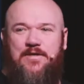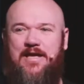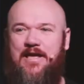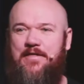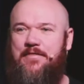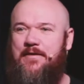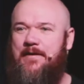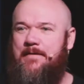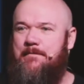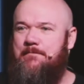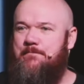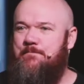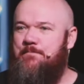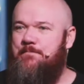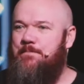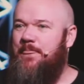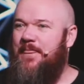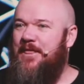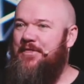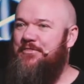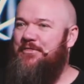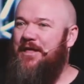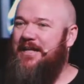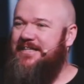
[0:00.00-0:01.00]
out together.
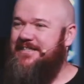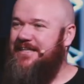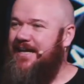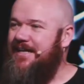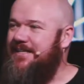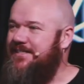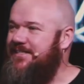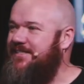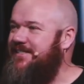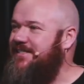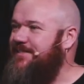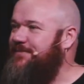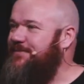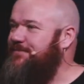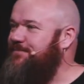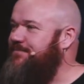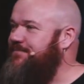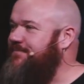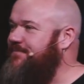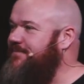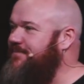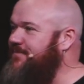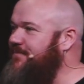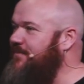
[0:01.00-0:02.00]
That's us.
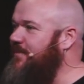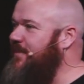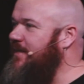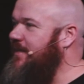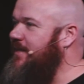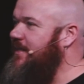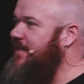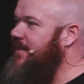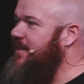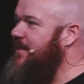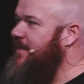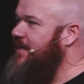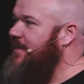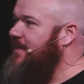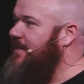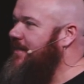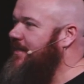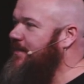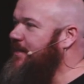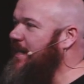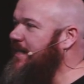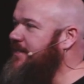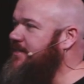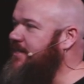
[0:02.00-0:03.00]

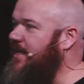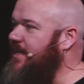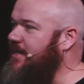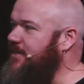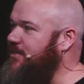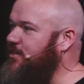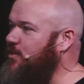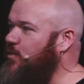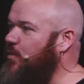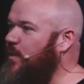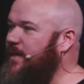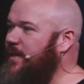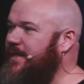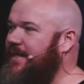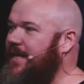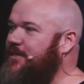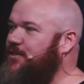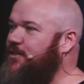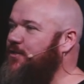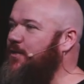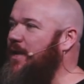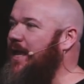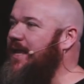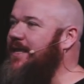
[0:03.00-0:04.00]
That's us. We
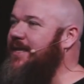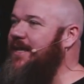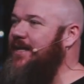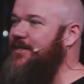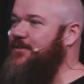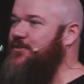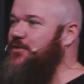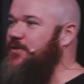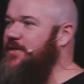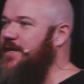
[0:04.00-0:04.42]
get to hang